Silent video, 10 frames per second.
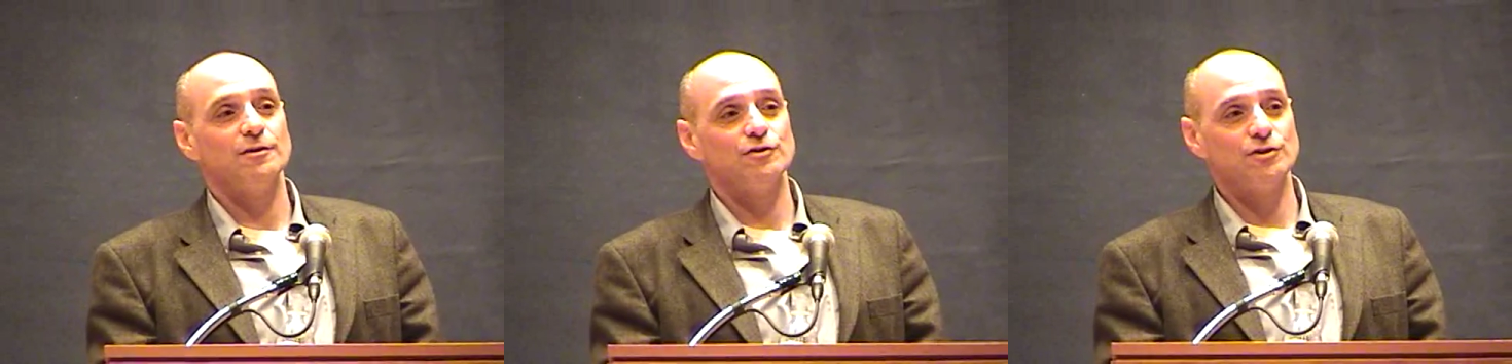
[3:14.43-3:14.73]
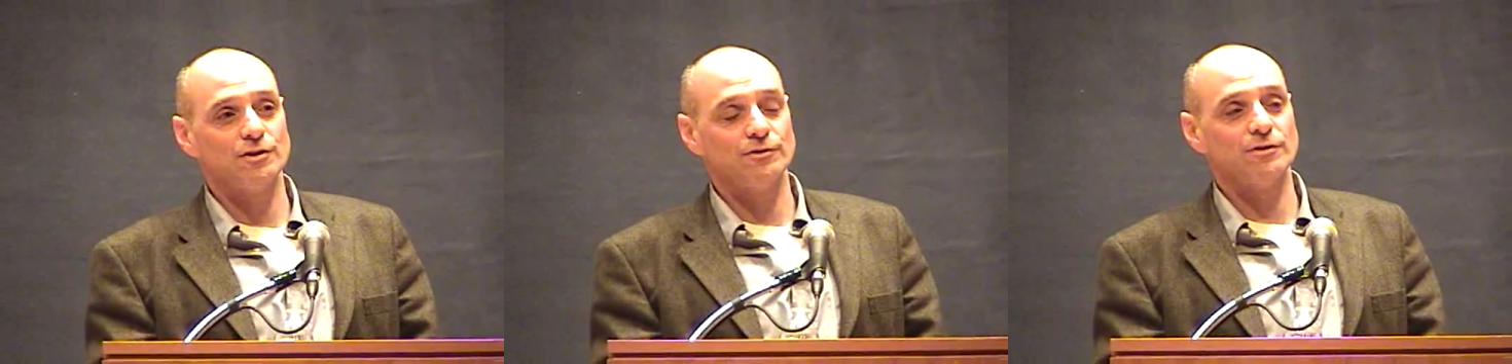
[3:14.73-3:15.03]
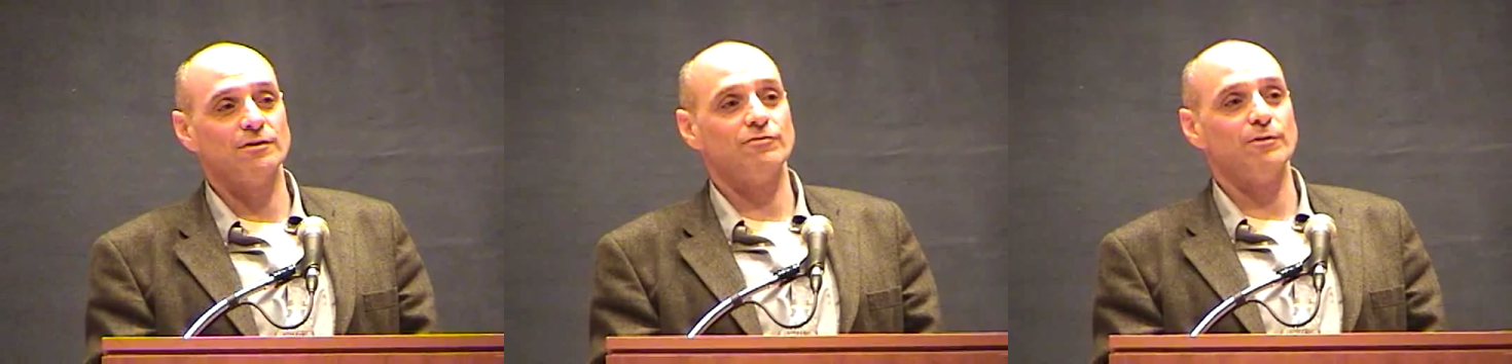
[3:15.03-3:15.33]

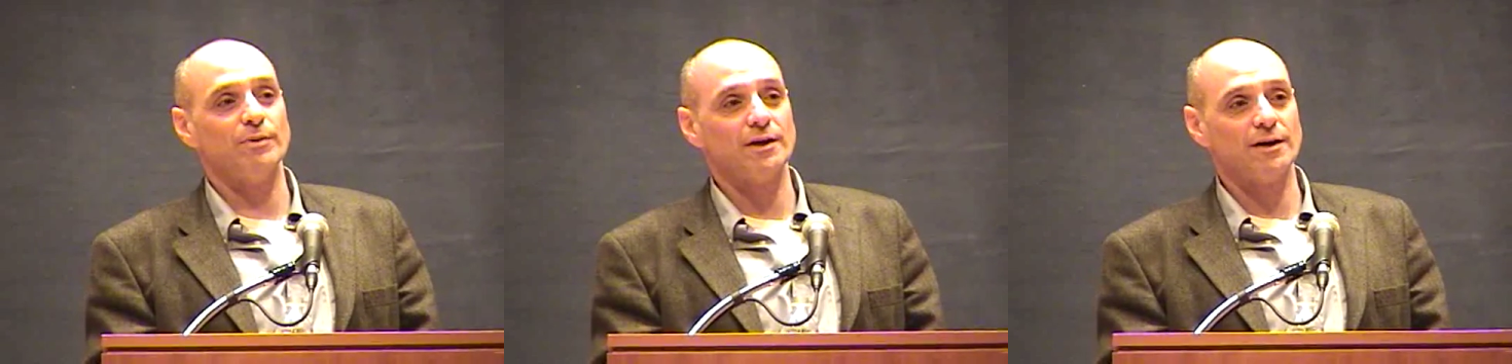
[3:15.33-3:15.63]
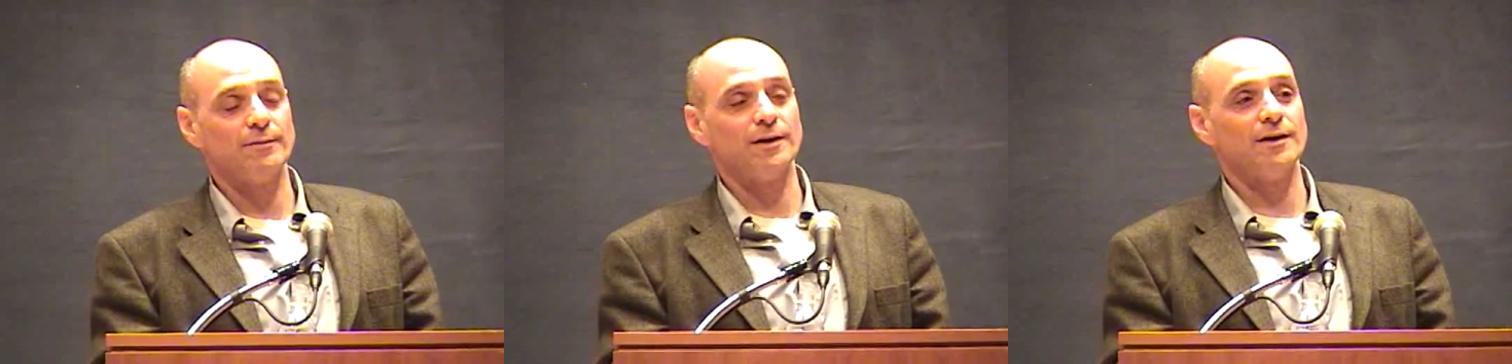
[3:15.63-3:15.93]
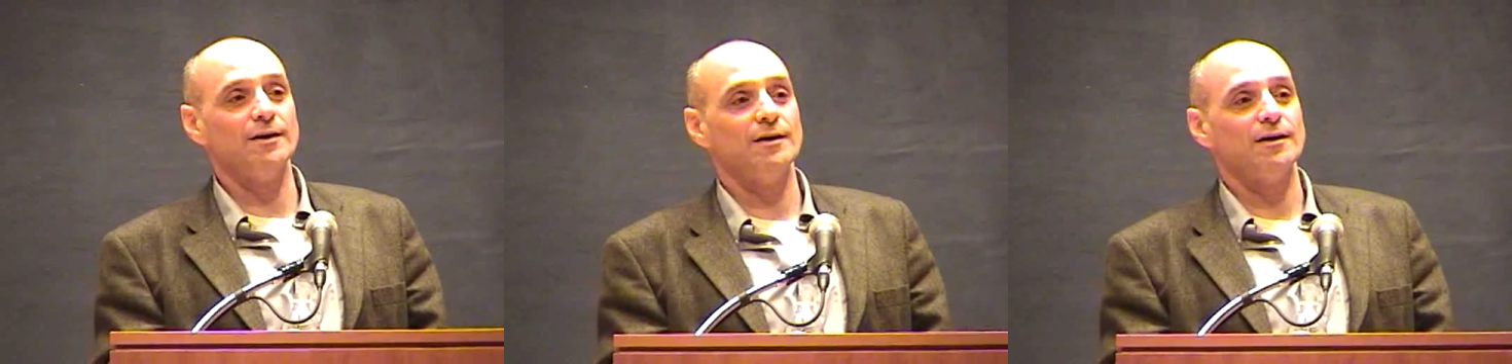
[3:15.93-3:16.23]
children from
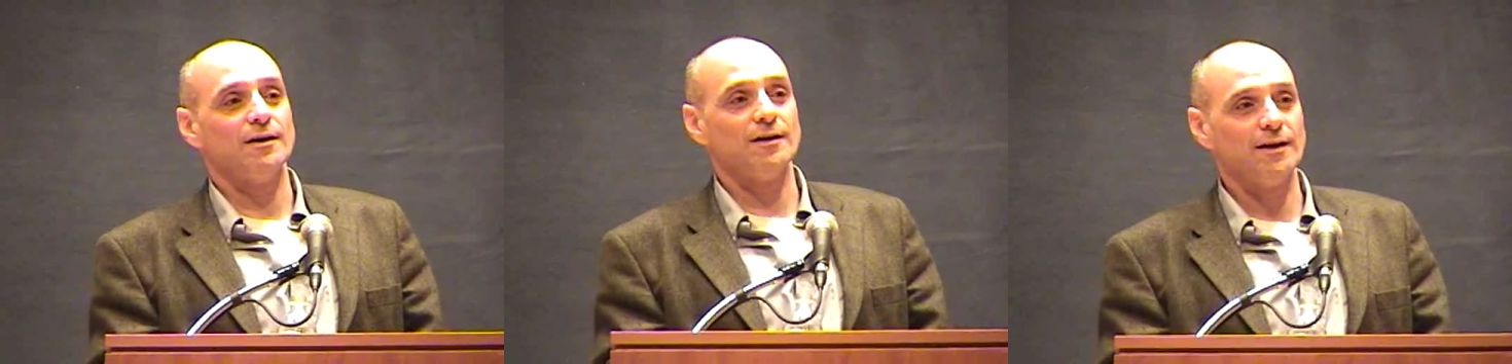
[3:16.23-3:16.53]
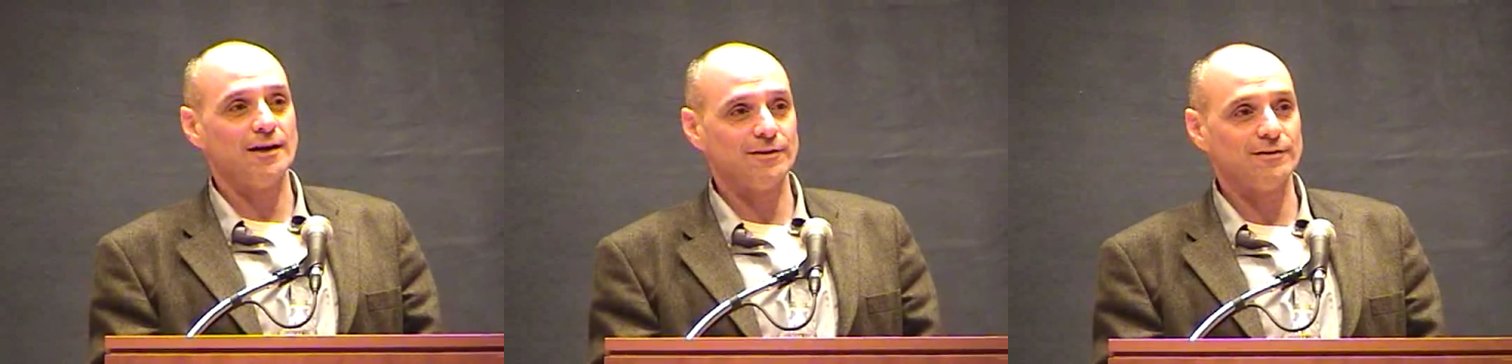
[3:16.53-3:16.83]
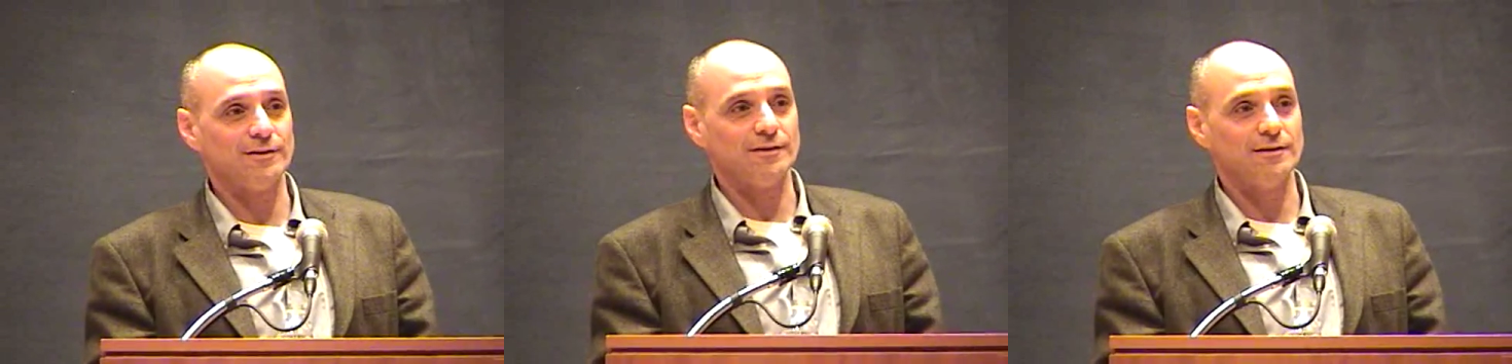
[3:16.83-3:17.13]
becoming
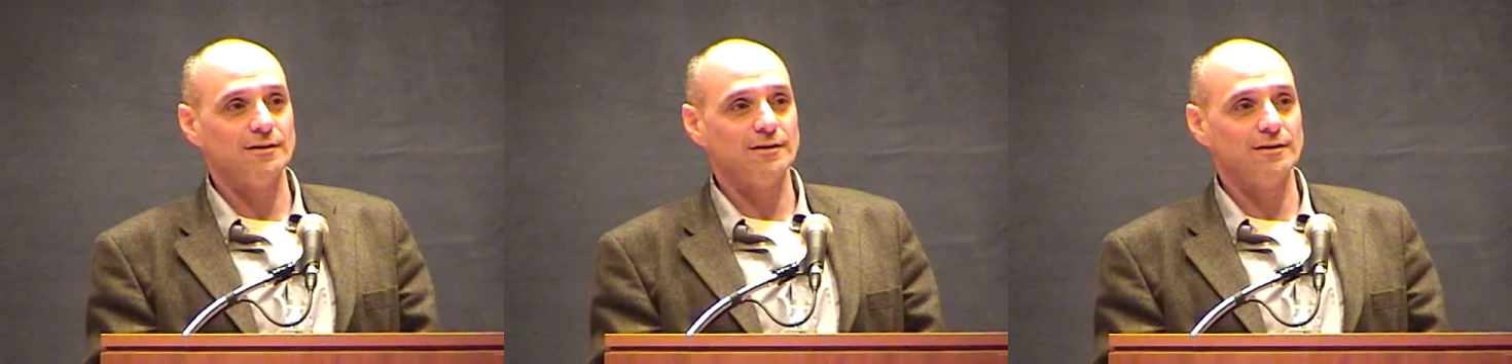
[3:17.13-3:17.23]
unhealthy,